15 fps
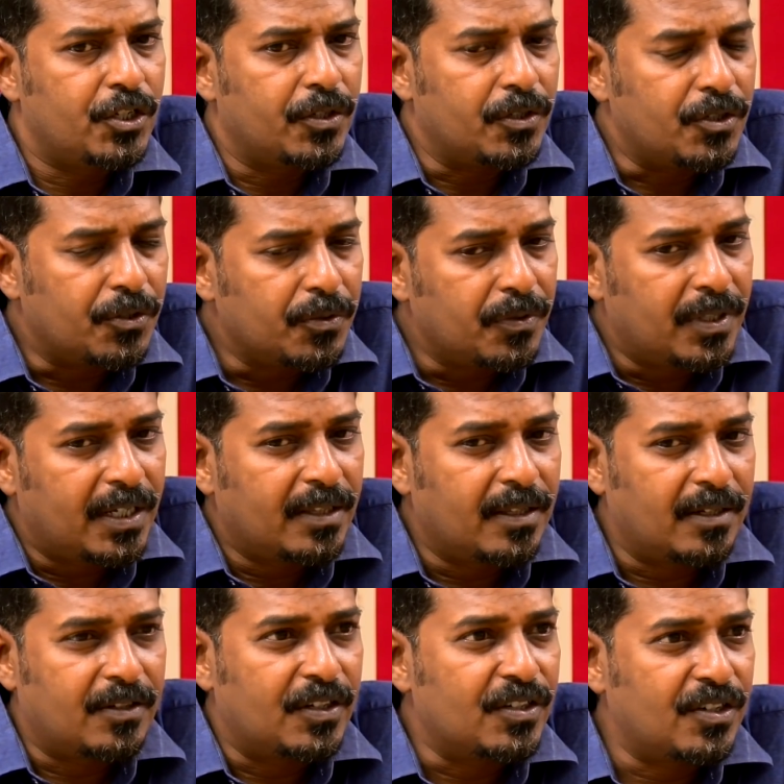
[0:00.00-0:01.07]
Do you think
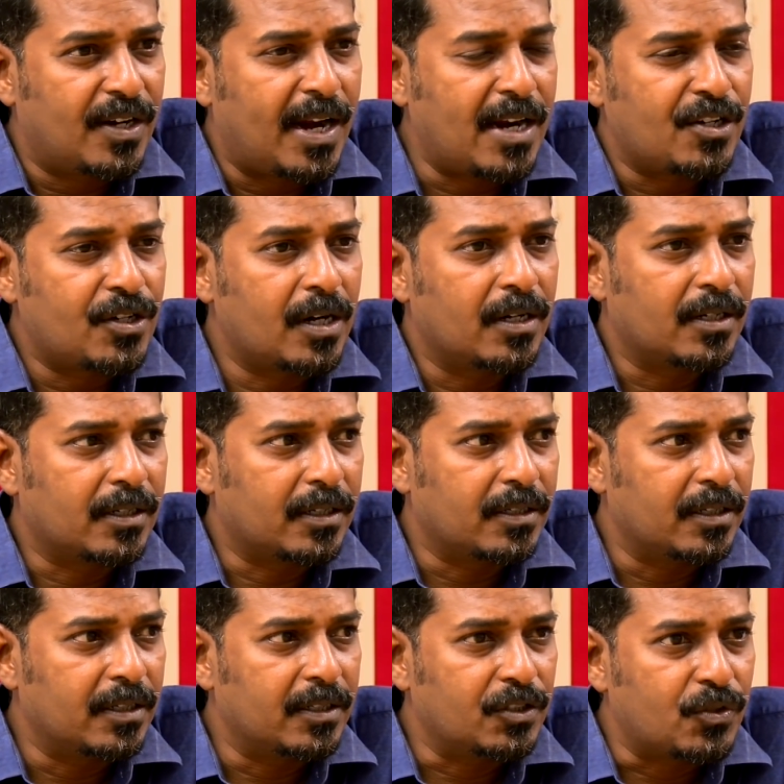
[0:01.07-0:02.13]
that international
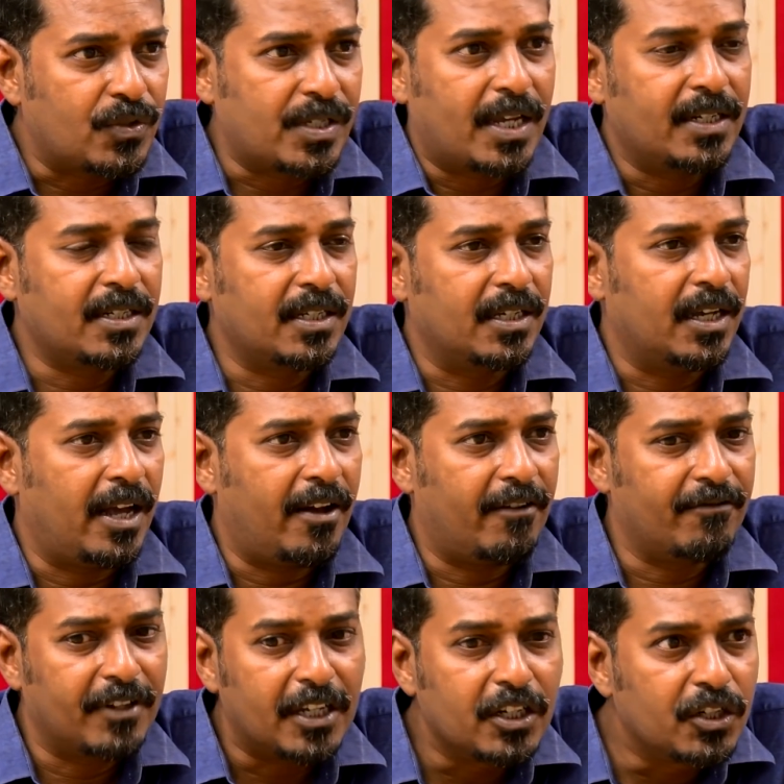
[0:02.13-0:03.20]
society
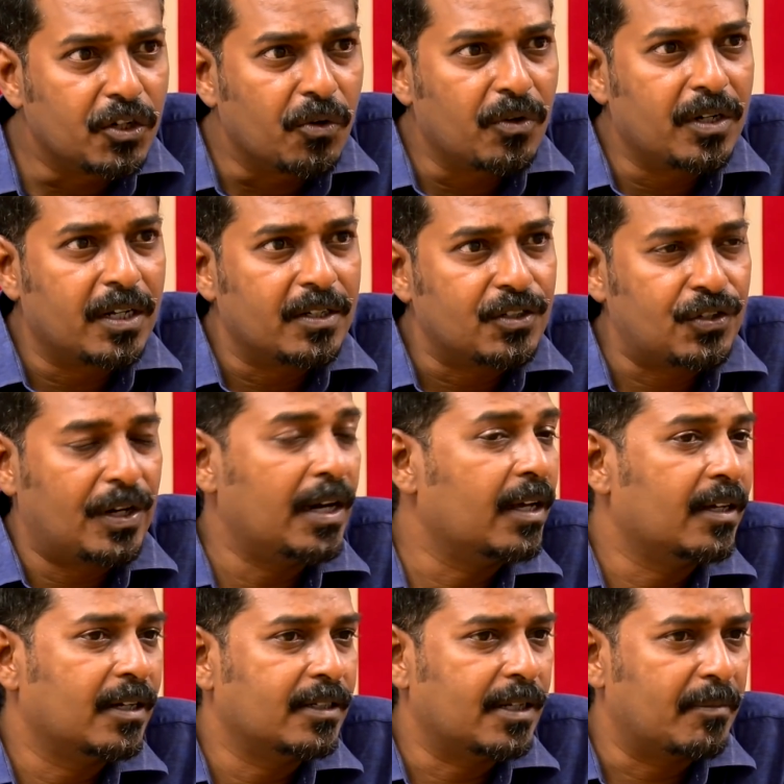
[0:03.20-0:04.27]
have ignored Sri
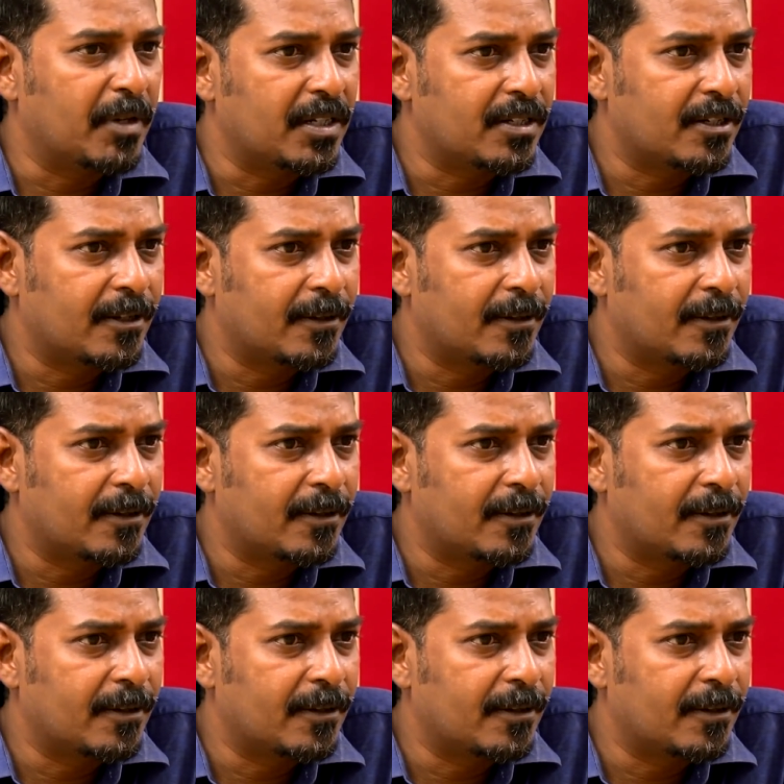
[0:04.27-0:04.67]
Lankan Tamils?